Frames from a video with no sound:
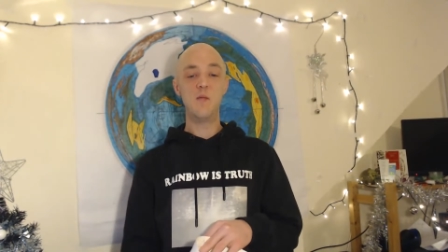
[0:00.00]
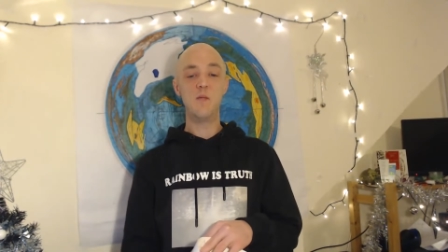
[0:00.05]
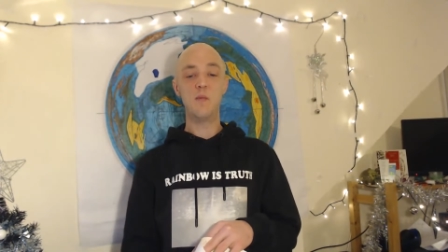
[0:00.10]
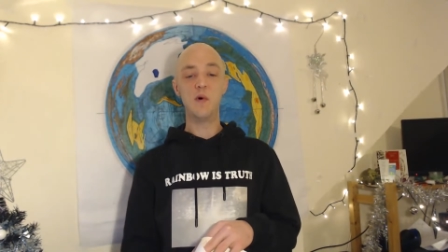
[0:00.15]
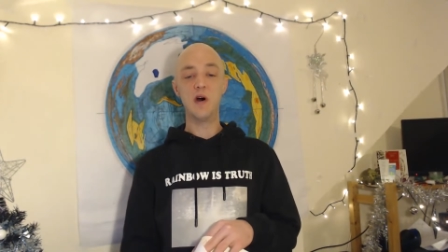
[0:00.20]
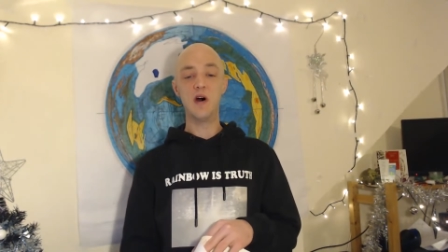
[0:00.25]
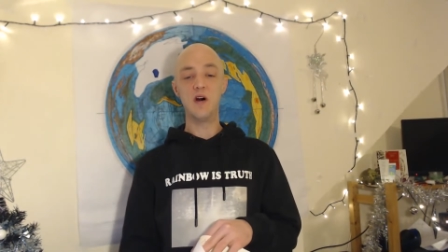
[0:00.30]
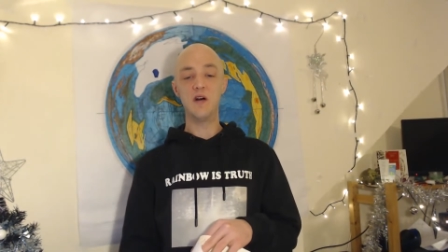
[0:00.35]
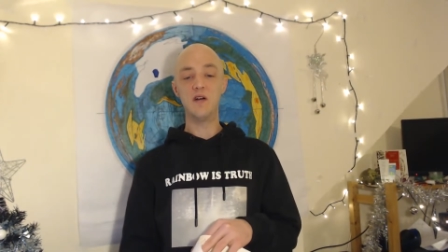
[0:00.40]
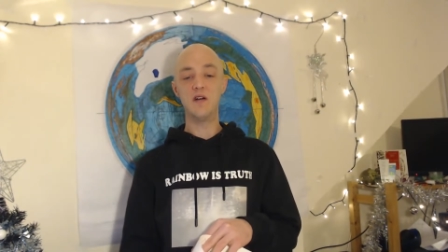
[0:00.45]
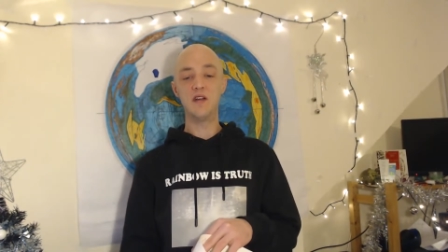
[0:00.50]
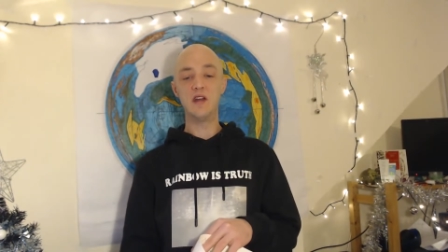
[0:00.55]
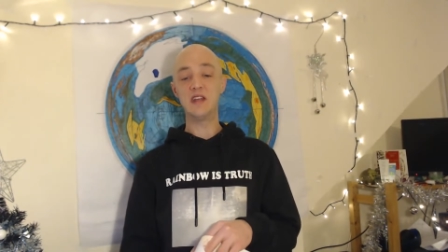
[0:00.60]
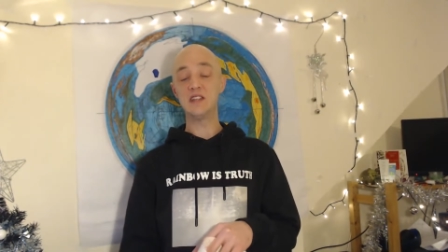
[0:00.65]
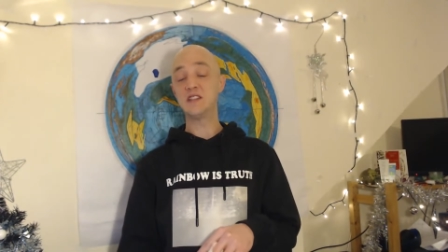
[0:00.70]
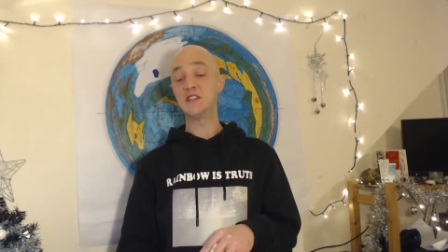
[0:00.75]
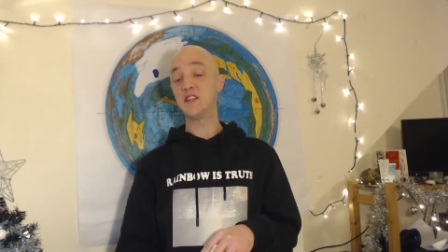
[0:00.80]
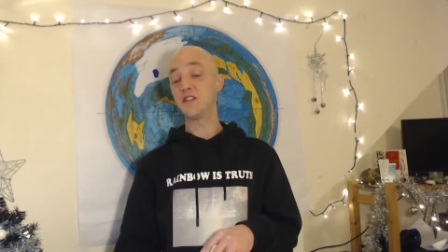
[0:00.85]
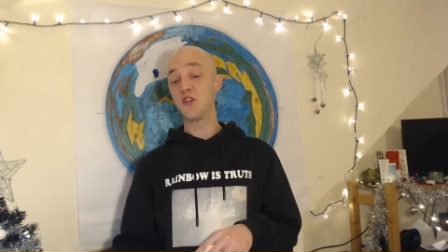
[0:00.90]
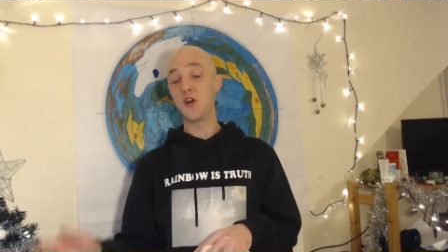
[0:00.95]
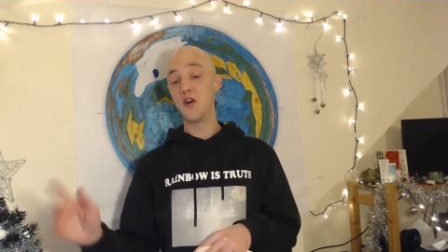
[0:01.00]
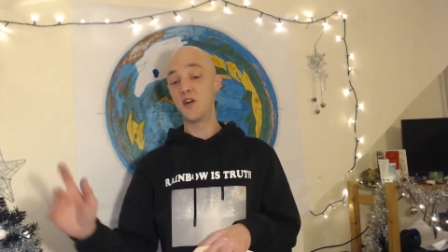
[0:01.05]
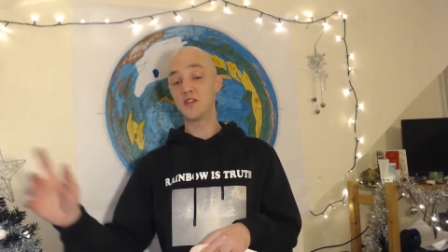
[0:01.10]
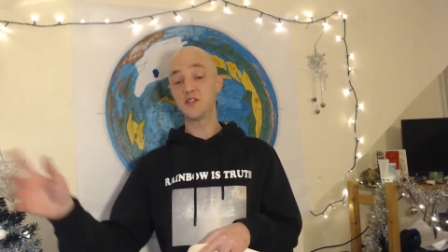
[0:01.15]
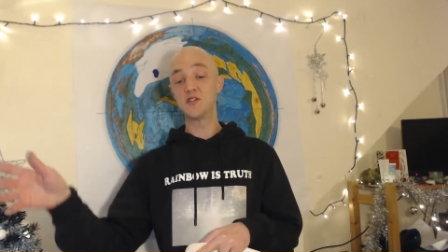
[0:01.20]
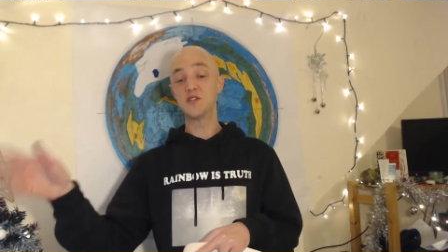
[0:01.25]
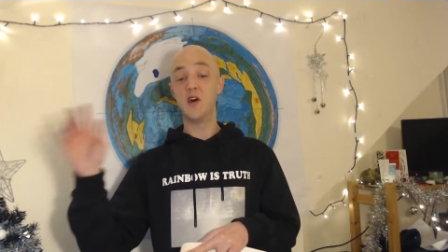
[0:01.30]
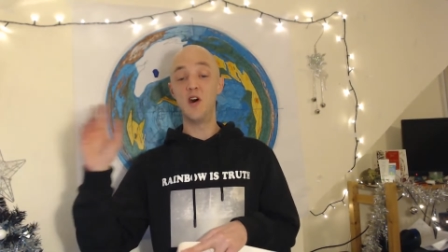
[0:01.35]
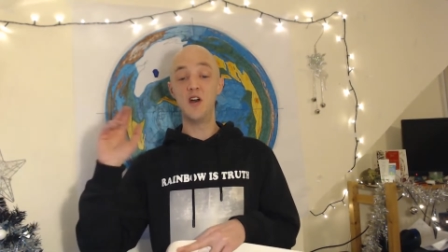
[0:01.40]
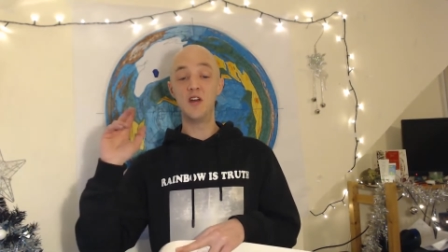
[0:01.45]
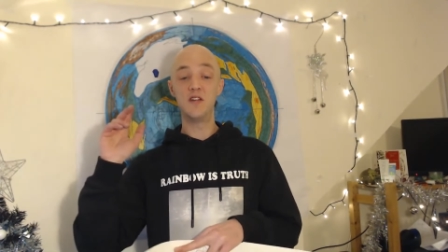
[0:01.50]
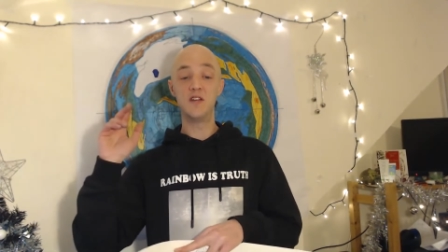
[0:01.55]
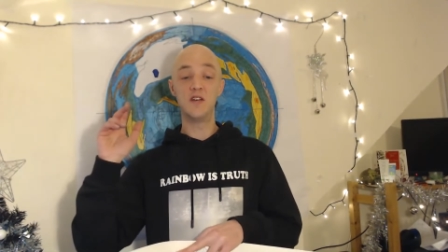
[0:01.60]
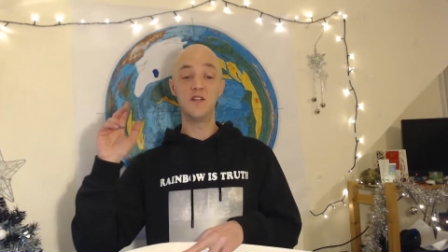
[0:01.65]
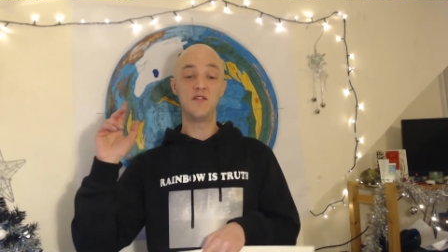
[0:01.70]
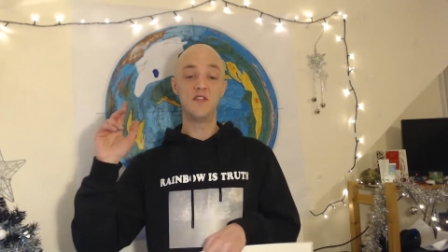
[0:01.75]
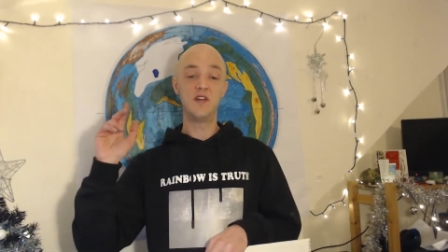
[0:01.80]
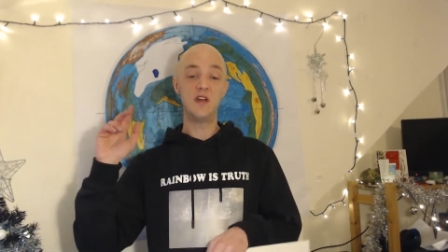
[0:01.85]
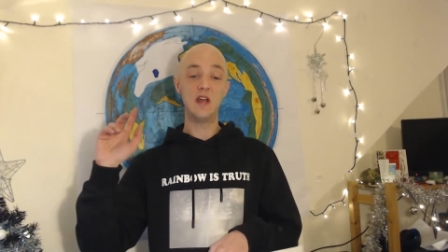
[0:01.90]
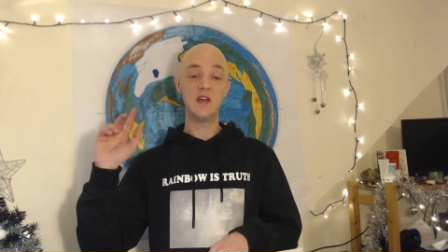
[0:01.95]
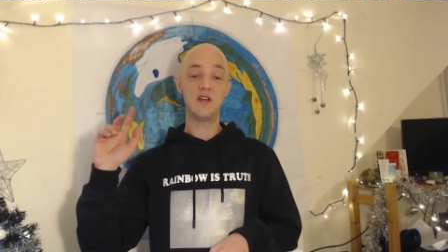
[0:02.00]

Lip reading: but it's the dark side of